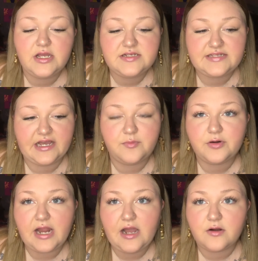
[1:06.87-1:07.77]
to help
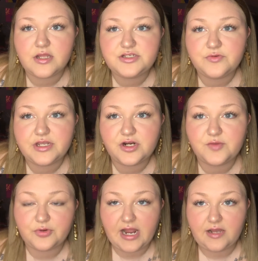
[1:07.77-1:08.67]
her out doing her
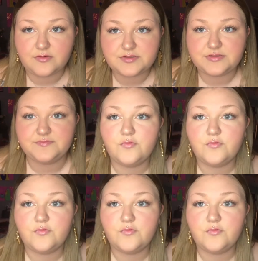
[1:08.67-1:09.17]
brows.